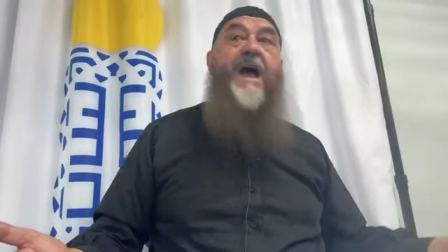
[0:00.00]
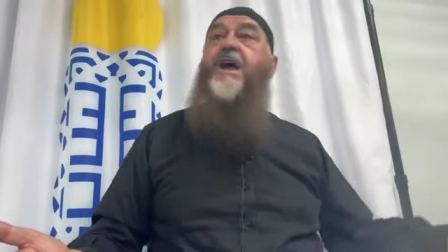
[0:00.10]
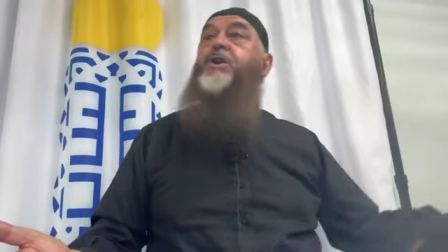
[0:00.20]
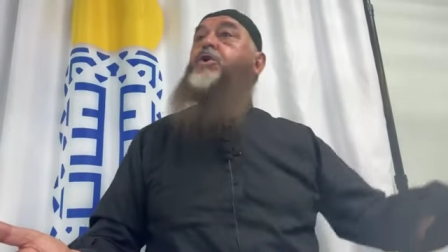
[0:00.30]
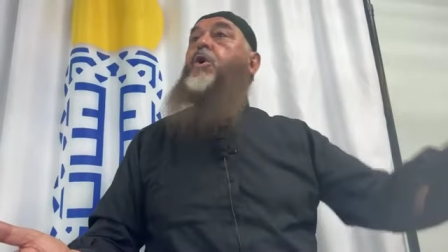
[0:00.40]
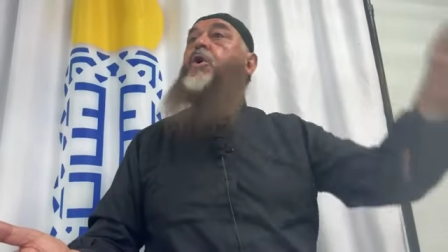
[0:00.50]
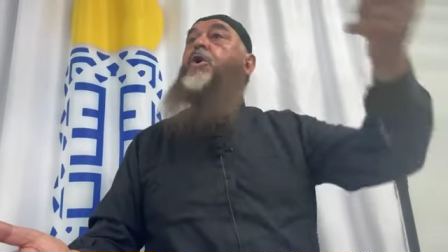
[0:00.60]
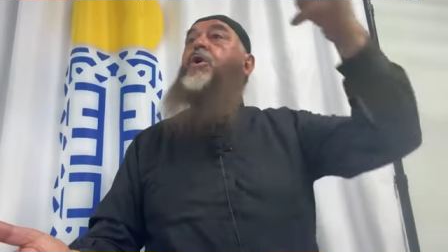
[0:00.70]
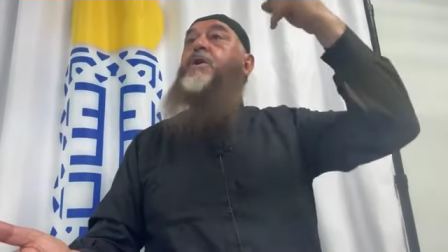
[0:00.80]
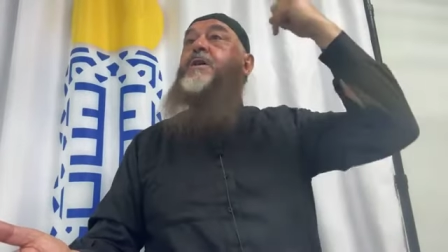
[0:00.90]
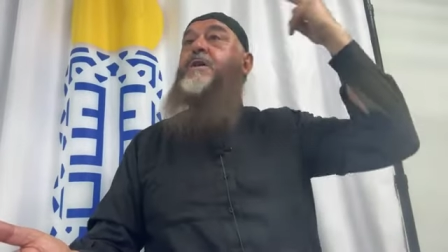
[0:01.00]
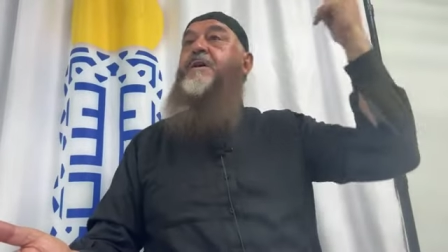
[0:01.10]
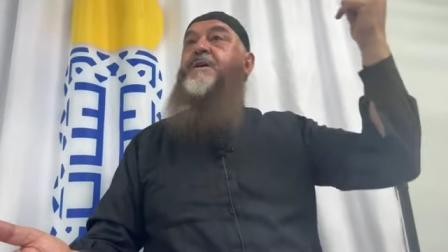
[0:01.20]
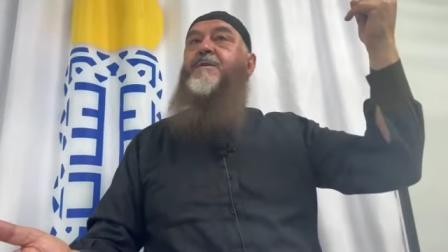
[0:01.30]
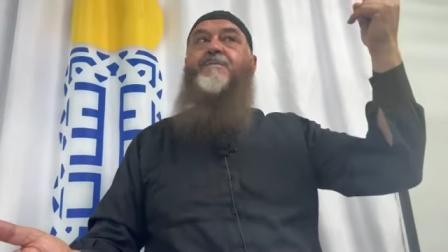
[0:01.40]
and all
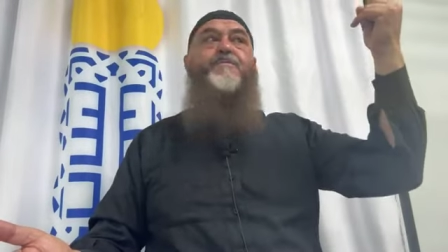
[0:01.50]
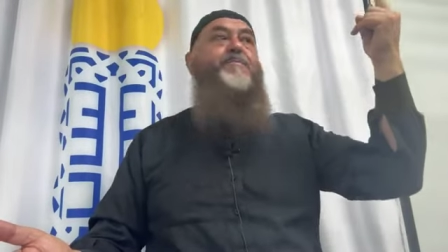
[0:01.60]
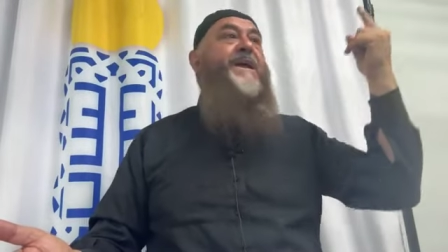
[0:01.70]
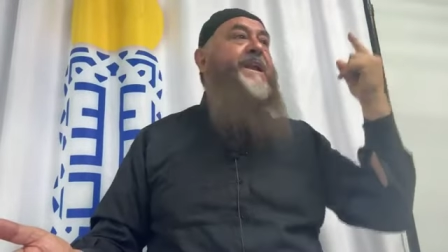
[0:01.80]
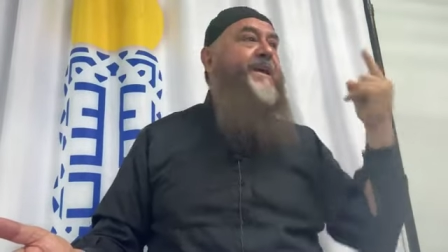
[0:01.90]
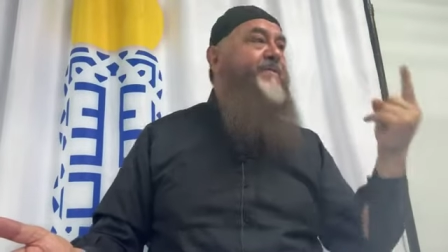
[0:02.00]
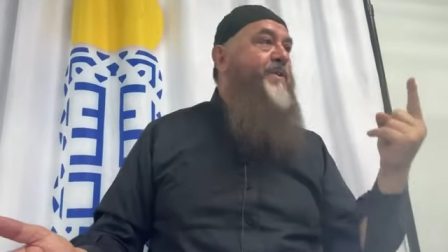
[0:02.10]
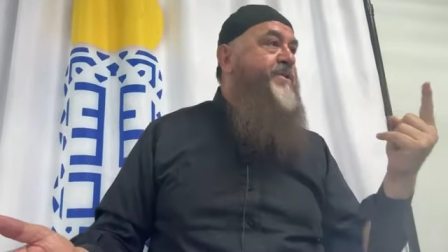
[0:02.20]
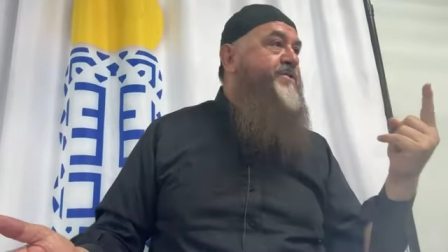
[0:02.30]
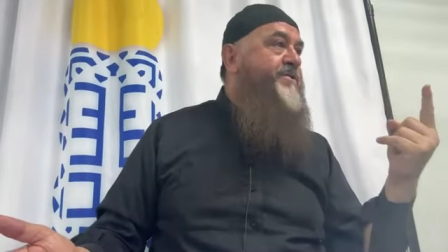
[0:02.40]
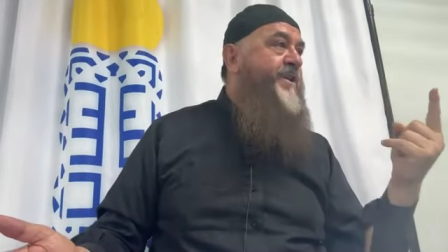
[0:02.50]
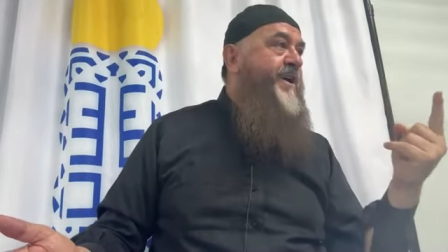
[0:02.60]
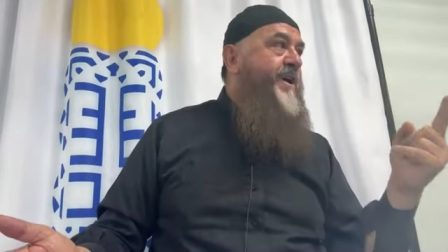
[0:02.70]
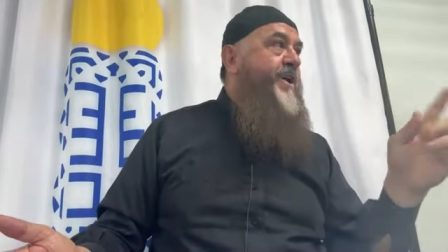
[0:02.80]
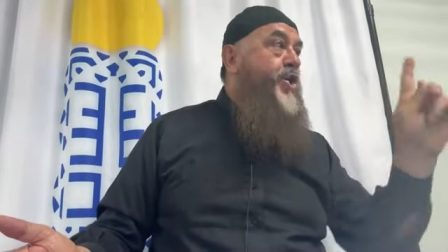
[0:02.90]
believers
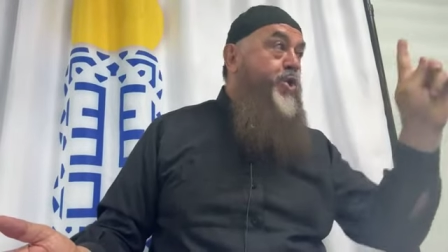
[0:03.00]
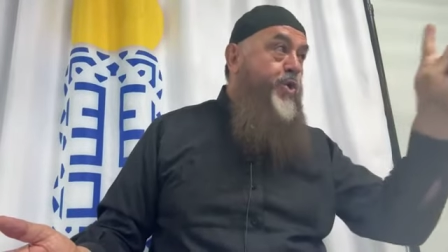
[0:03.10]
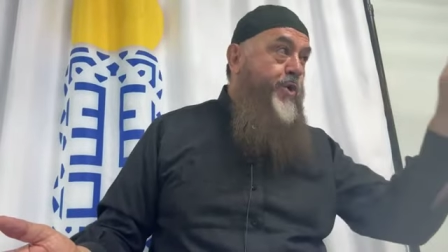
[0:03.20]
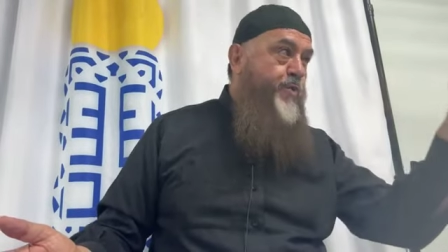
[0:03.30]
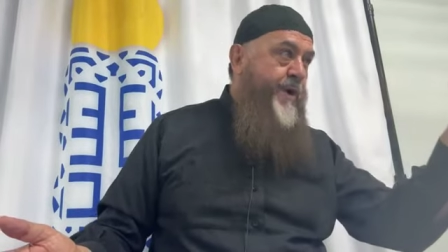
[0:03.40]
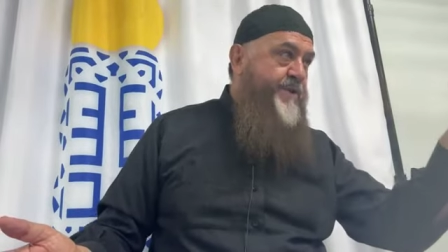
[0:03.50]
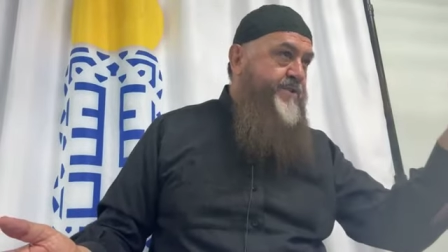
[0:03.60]
good